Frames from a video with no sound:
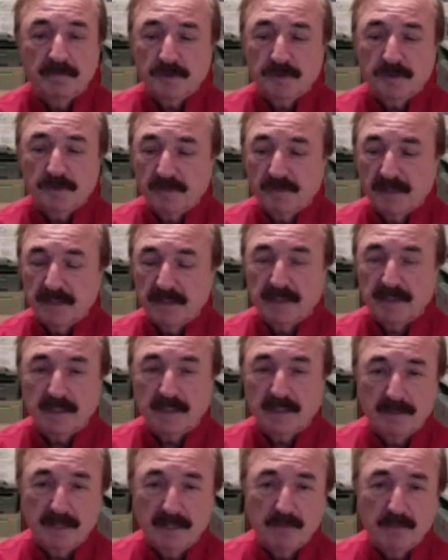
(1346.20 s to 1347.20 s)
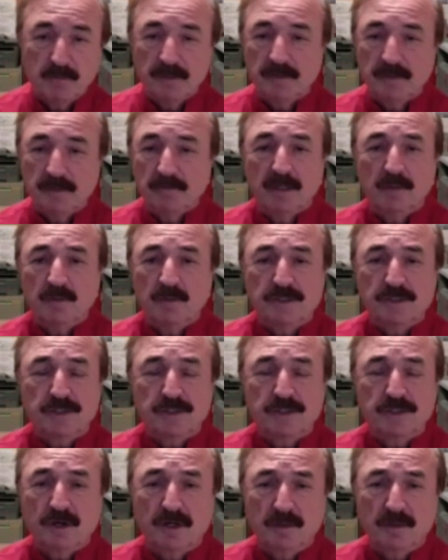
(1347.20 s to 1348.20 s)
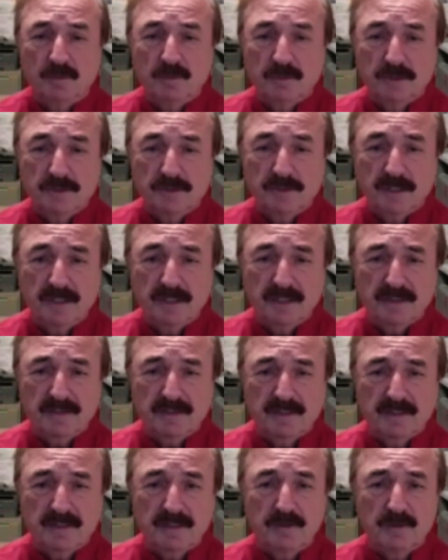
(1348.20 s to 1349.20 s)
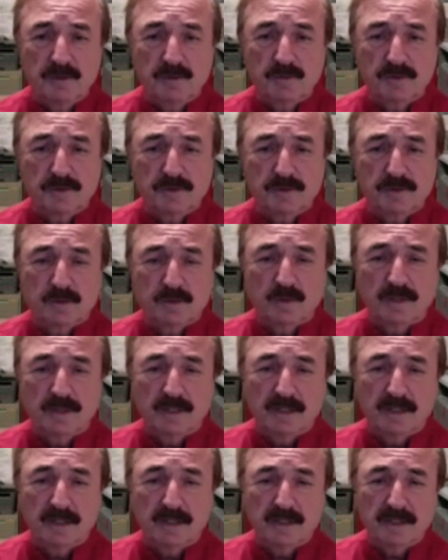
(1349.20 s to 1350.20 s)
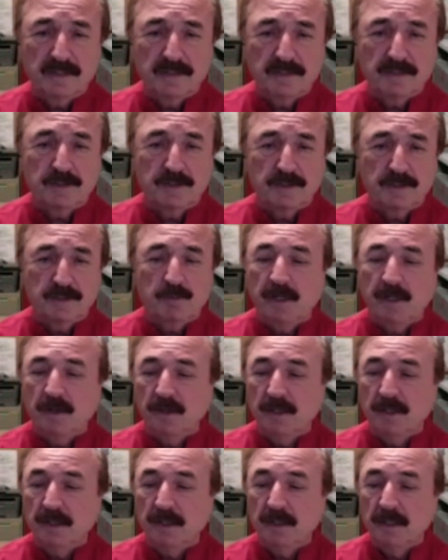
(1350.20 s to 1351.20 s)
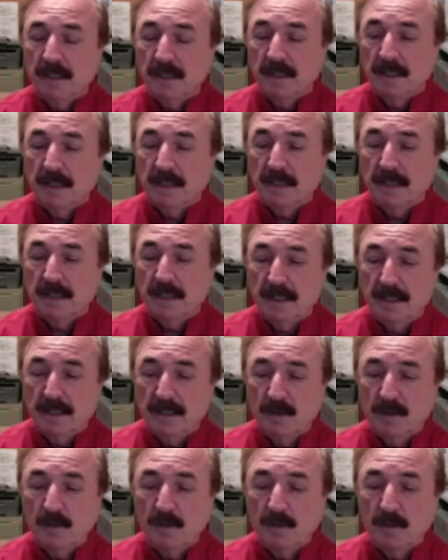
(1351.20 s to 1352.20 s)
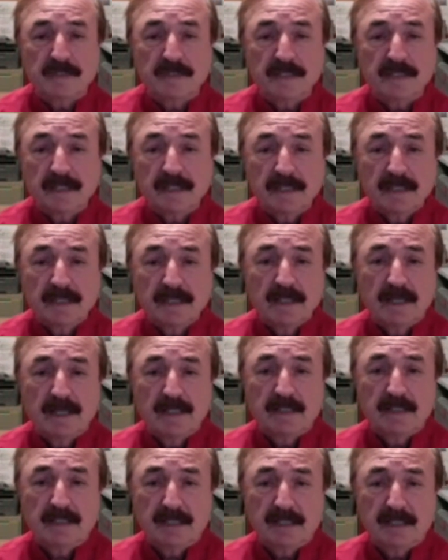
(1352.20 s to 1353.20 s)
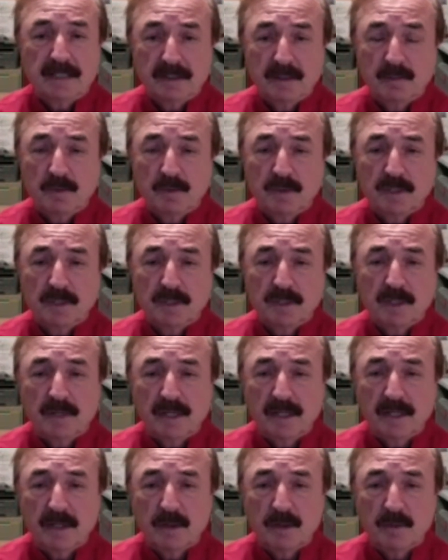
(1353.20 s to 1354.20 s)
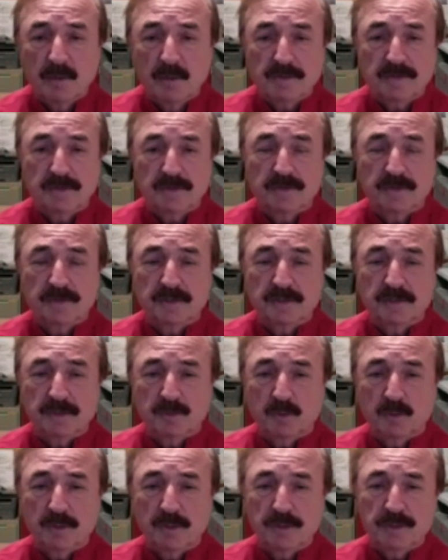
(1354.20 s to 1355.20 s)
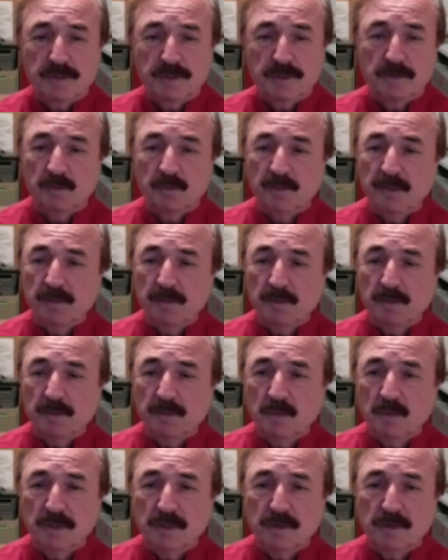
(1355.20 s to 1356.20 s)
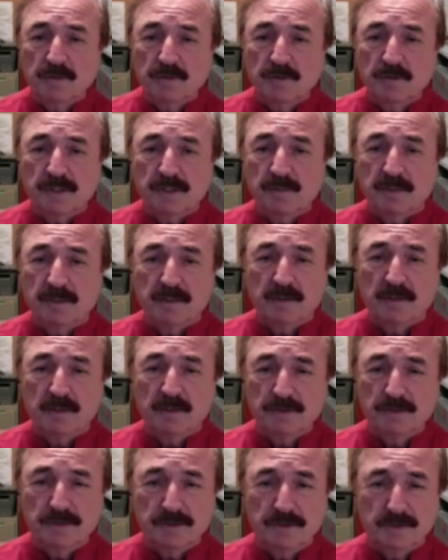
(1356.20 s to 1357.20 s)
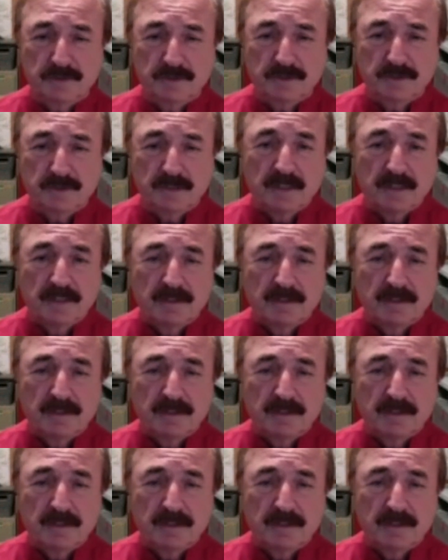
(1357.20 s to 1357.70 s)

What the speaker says: first of all, I tell about how we started, which I think is an unusual story, and I think it's inspiring. Hopefully, at the end of the book, I write, I hope this is inspirational to people who want to do something. Don't just